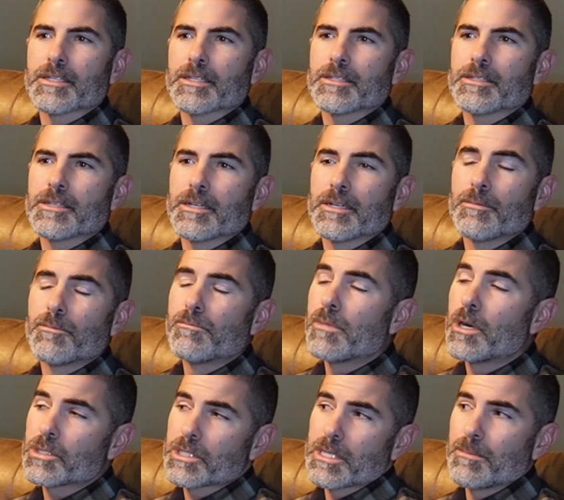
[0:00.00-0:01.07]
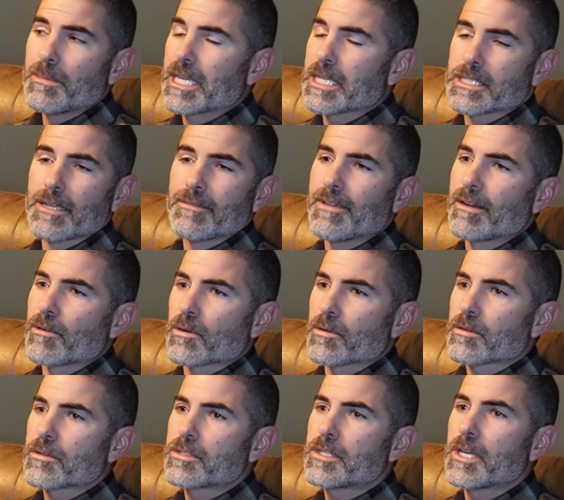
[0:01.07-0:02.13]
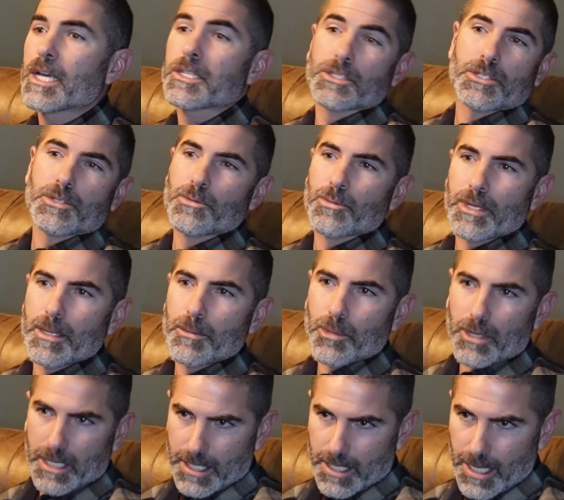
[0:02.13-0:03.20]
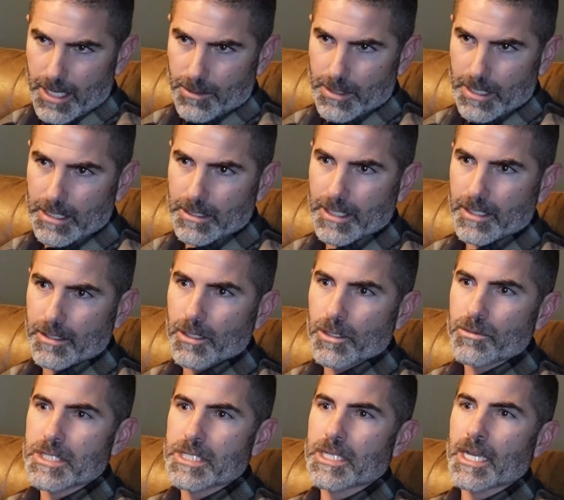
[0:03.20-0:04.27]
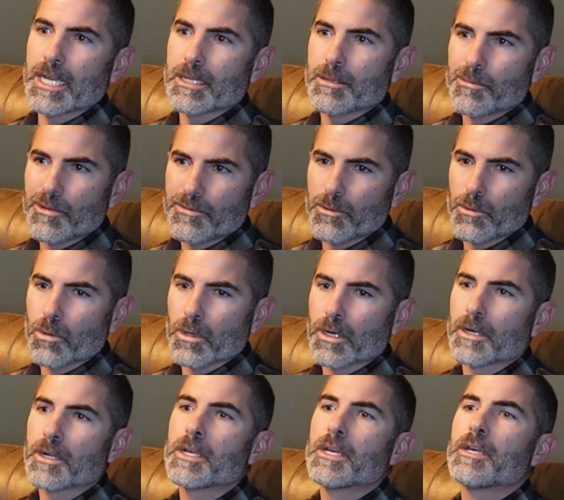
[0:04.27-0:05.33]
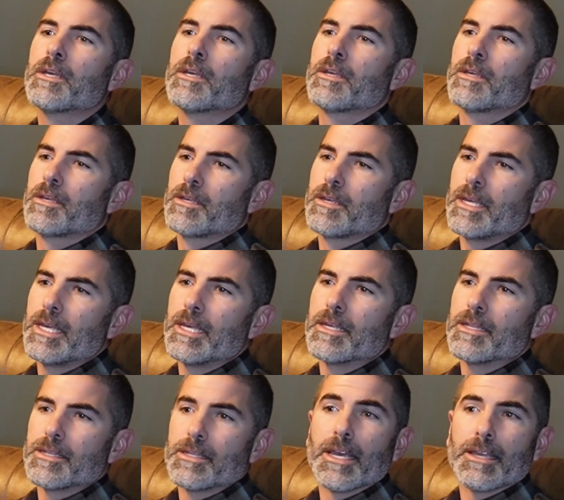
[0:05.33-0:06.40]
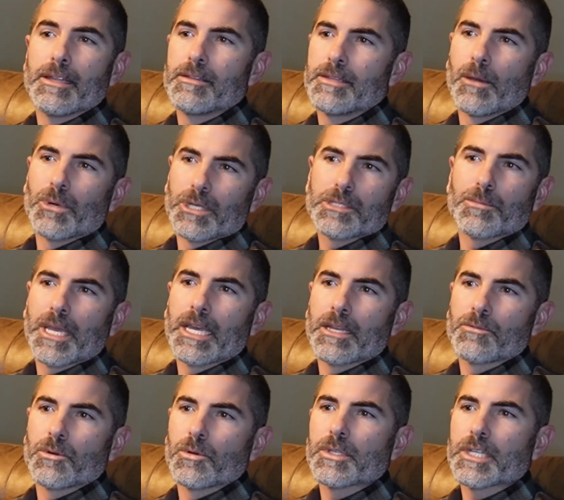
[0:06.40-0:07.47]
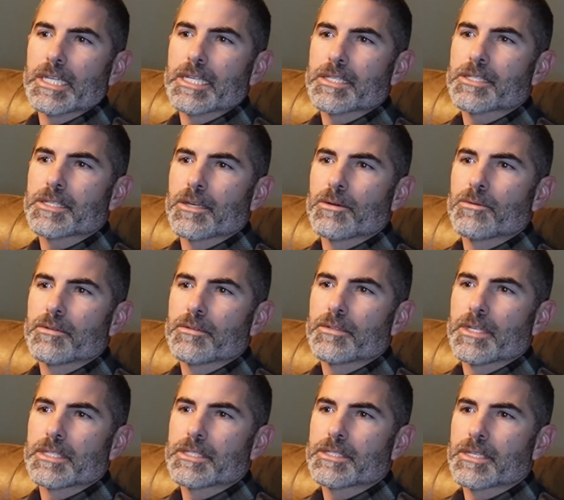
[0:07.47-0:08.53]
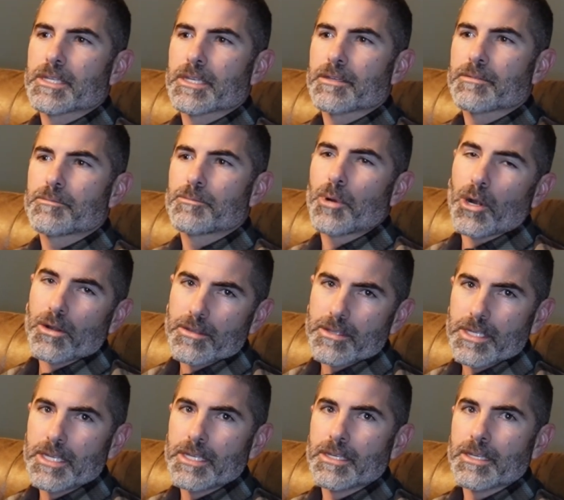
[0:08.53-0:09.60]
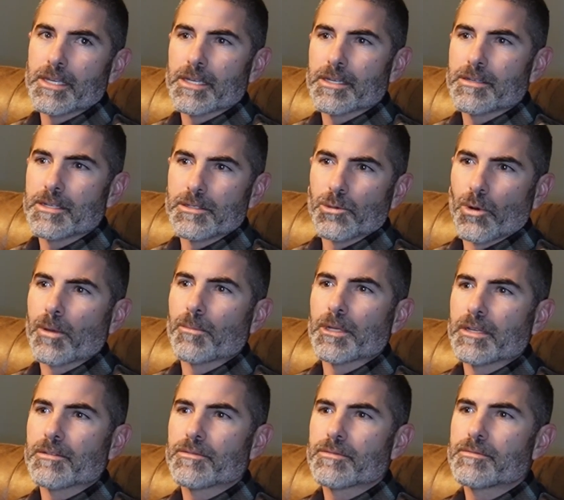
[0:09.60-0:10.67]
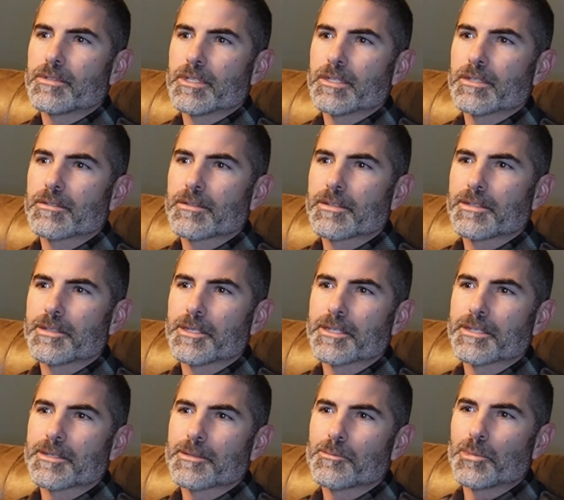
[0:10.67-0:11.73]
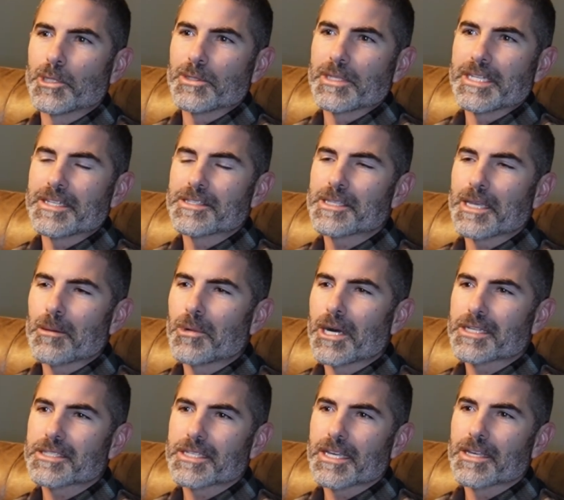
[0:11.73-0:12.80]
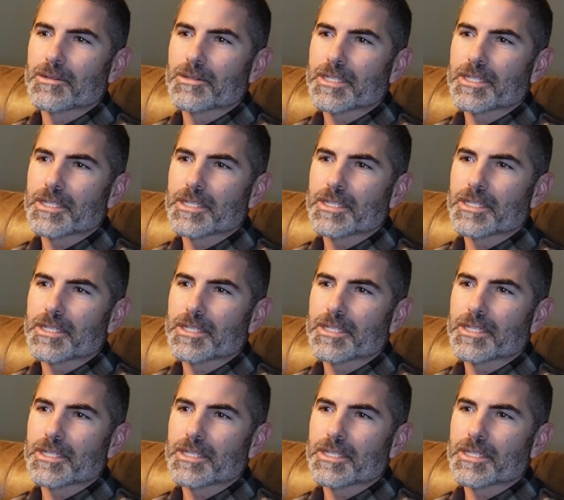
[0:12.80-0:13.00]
And most of them, because they've never touched 3D printed concrete, let alone designed it before, they want some hand holding, and so that's part of the enjoyment of the building in the sandbox together